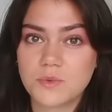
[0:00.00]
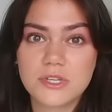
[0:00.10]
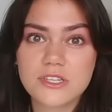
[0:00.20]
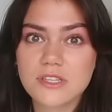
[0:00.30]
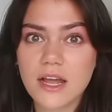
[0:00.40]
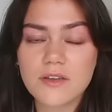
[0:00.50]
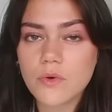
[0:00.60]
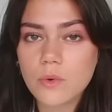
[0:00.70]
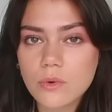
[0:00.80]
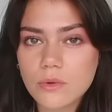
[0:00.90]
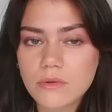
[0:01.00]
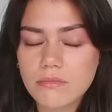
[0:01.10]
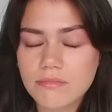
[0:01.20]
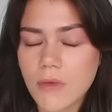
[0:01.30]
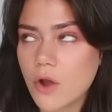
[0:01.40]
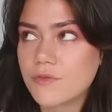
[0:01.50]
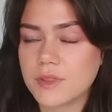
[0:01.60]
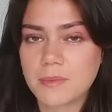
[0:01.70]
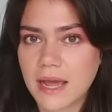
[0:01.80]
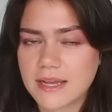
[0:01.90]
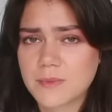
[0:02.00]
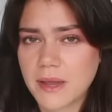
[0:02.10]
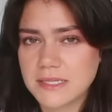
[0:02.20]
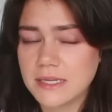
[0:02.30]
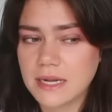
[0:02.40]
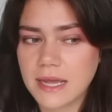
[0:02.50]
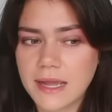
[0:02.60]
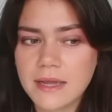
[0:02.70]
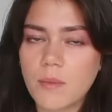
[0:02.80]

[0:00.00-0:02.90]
We're just kind of all over the place, basically.